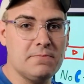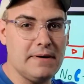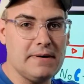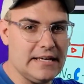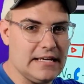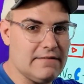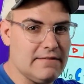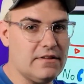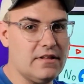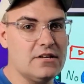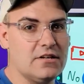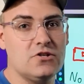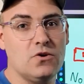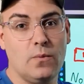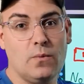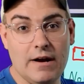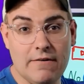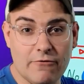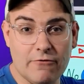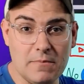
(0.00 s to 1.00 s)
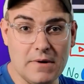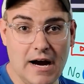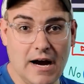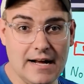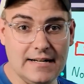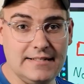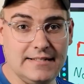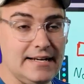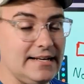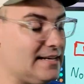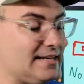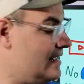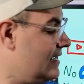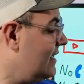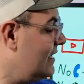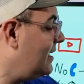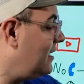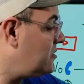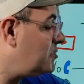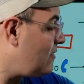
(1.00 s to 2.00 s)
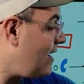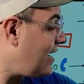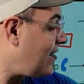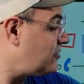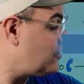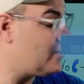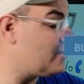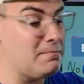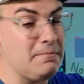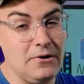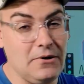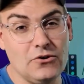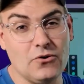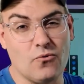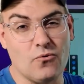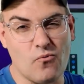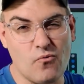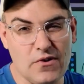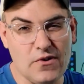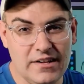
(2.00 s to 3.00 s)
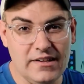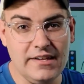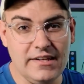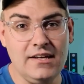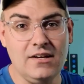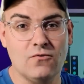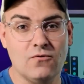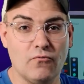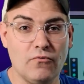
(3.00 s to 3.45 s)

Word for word: by giving us away from content is you're actually gonna build a really,